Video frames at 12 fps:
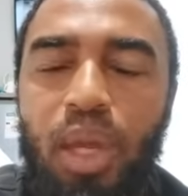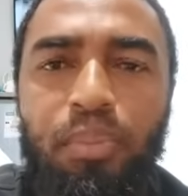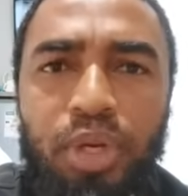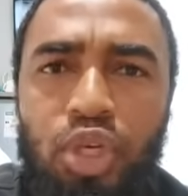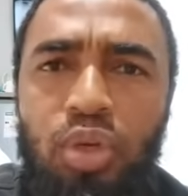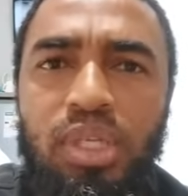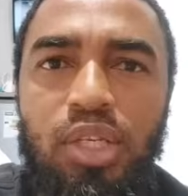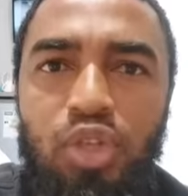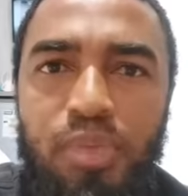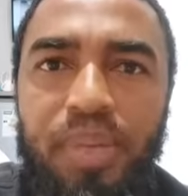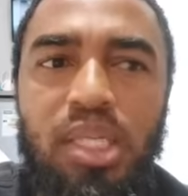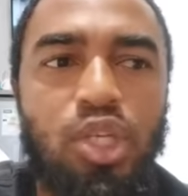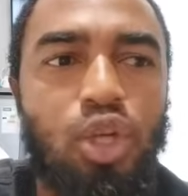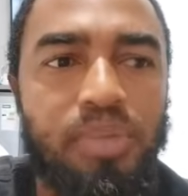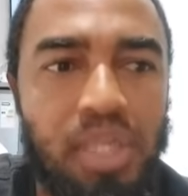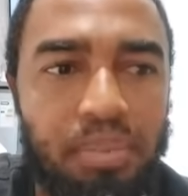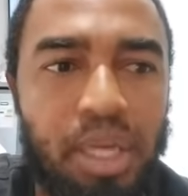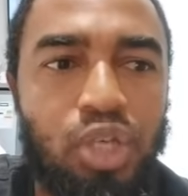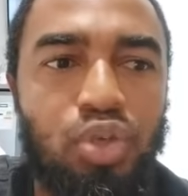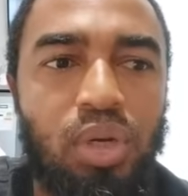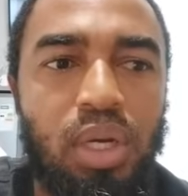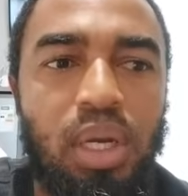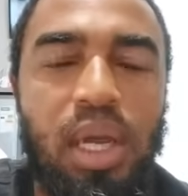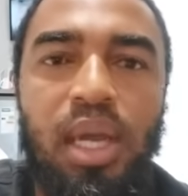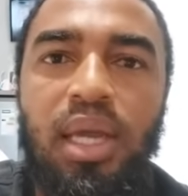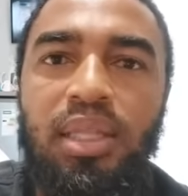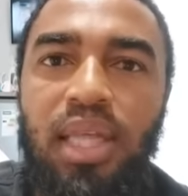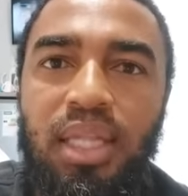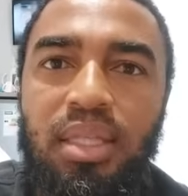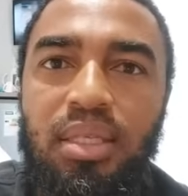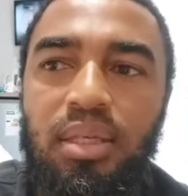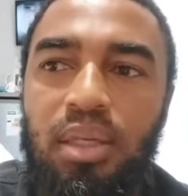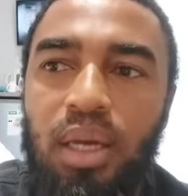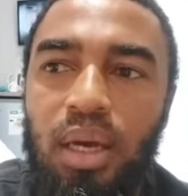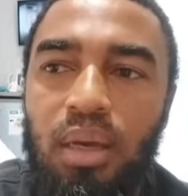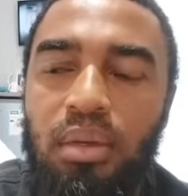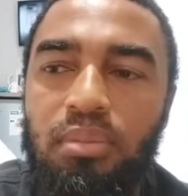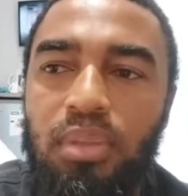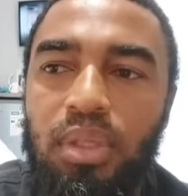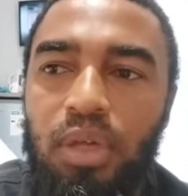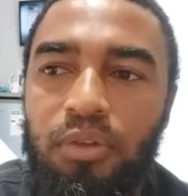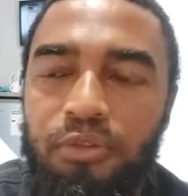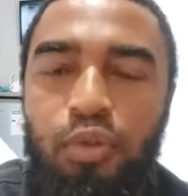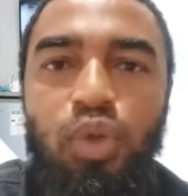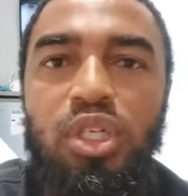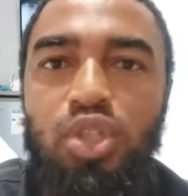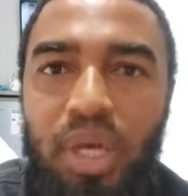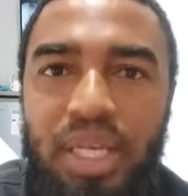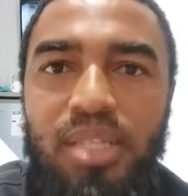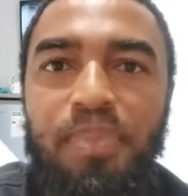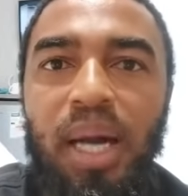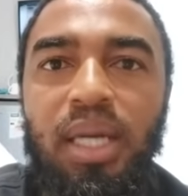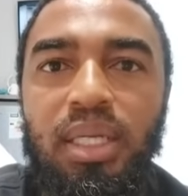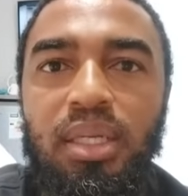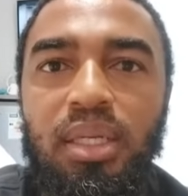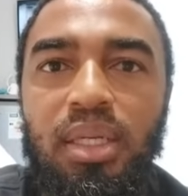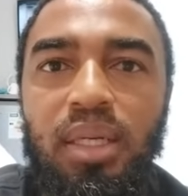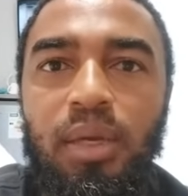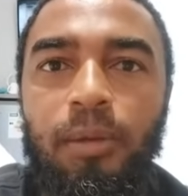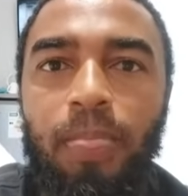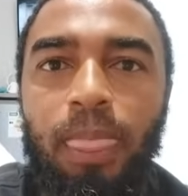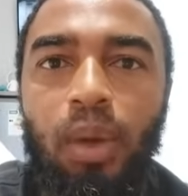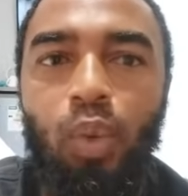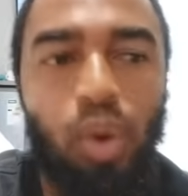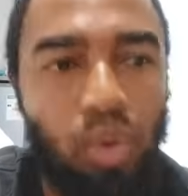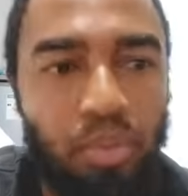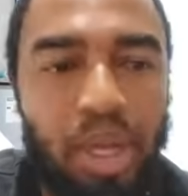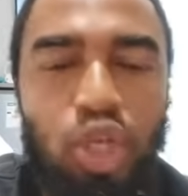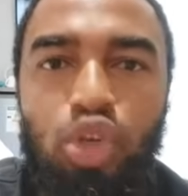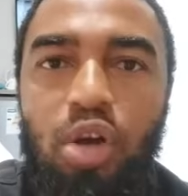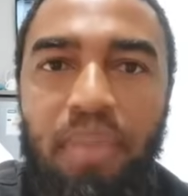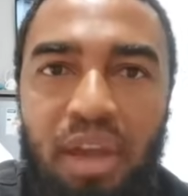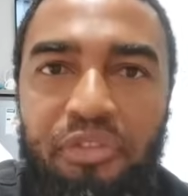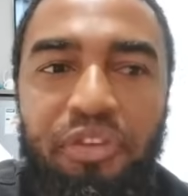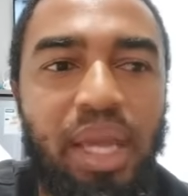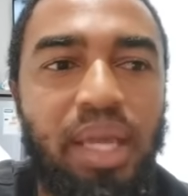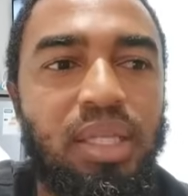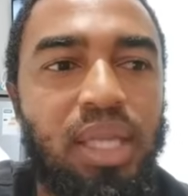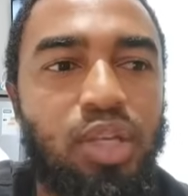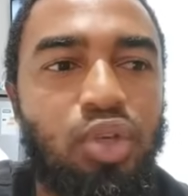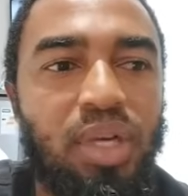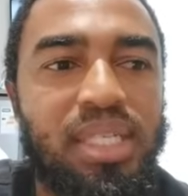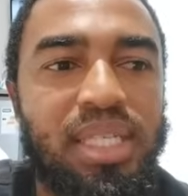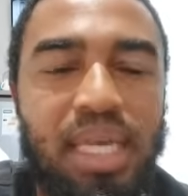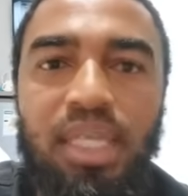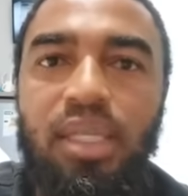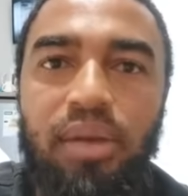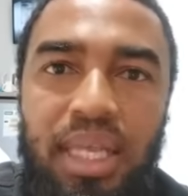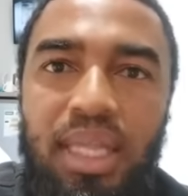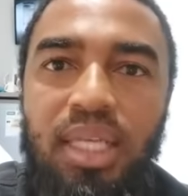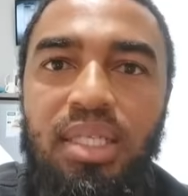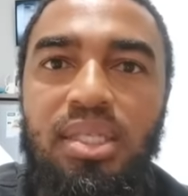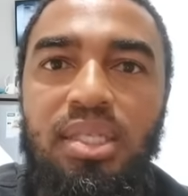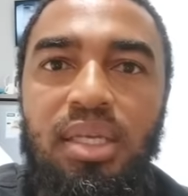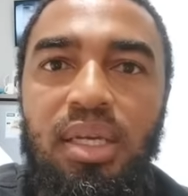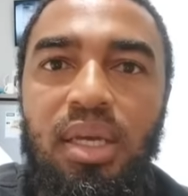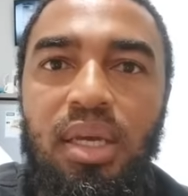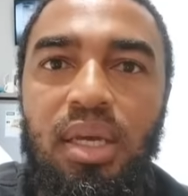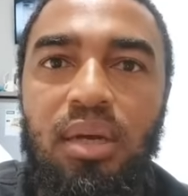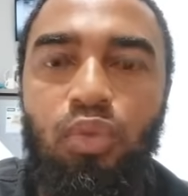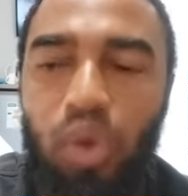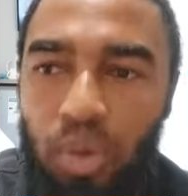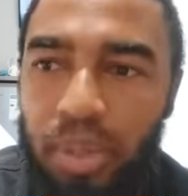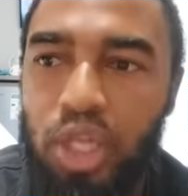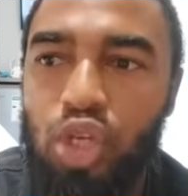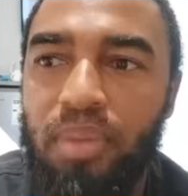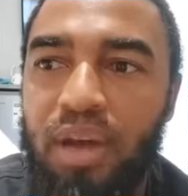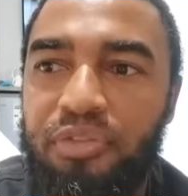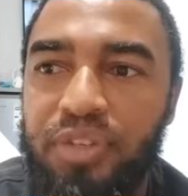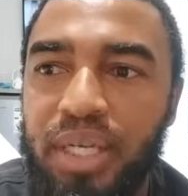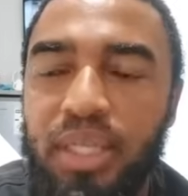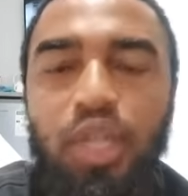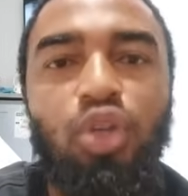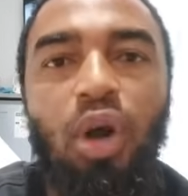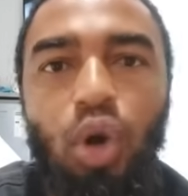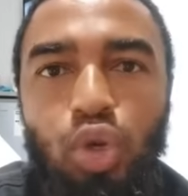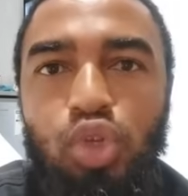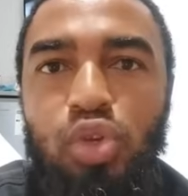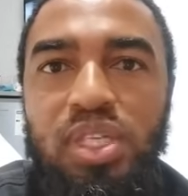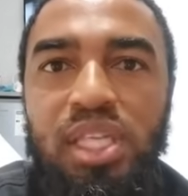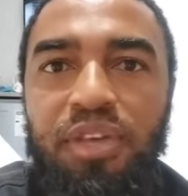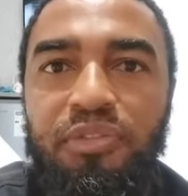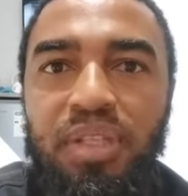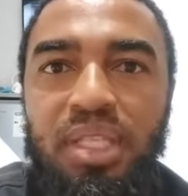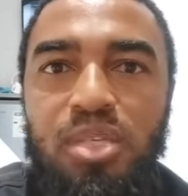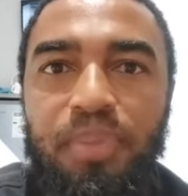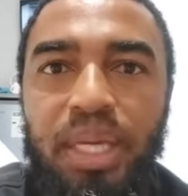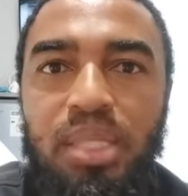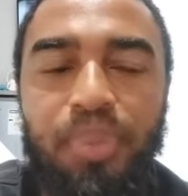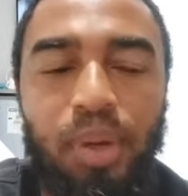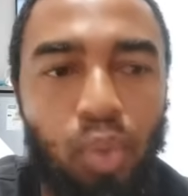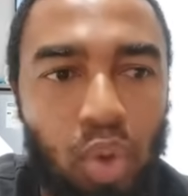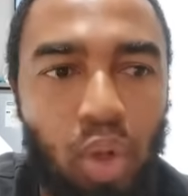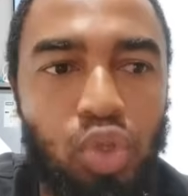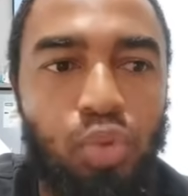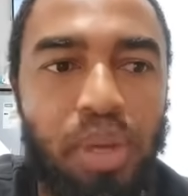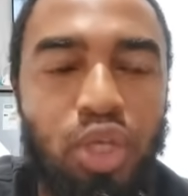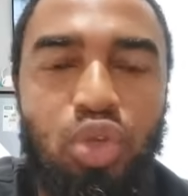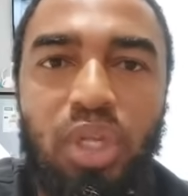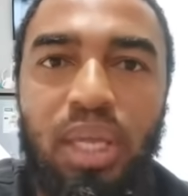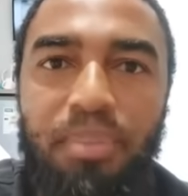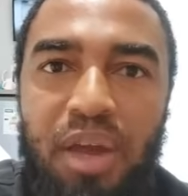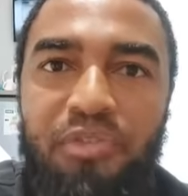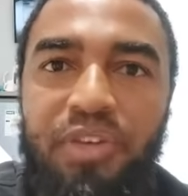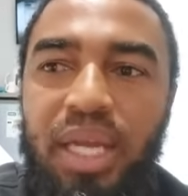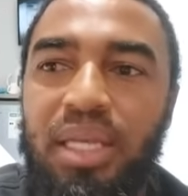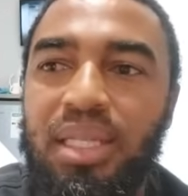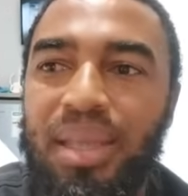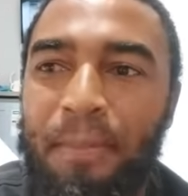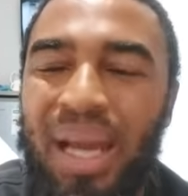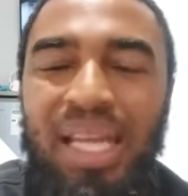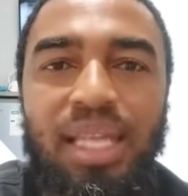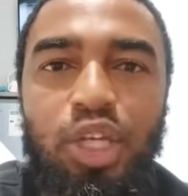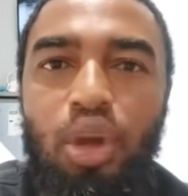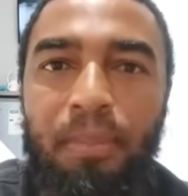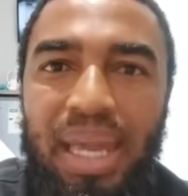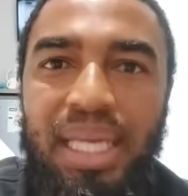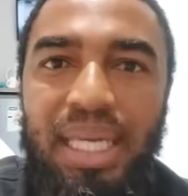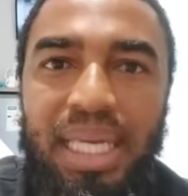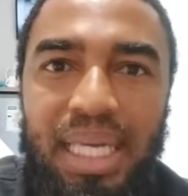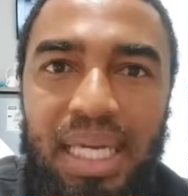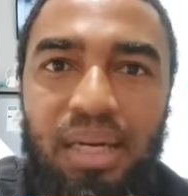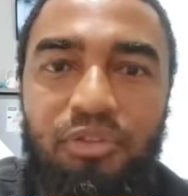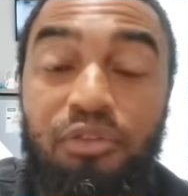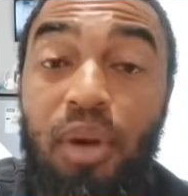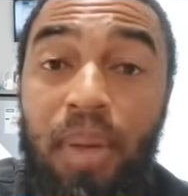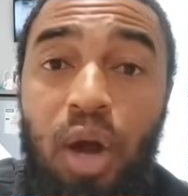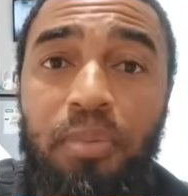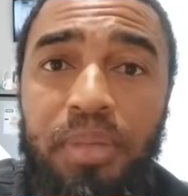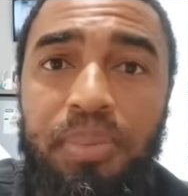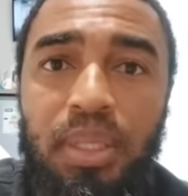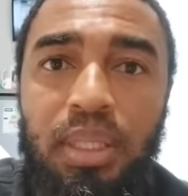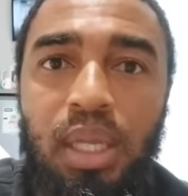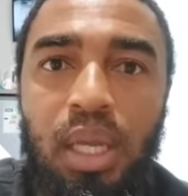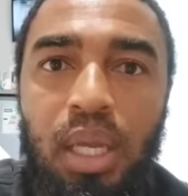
patrols at your spaza shops and make sure that uh, the food is not expired. We will make sure, my friend, that you are selling the right things. We'll make sure, my friend, that you are also safe in this space, but we'll also make sure that, my friend, the money that you're making here from our people,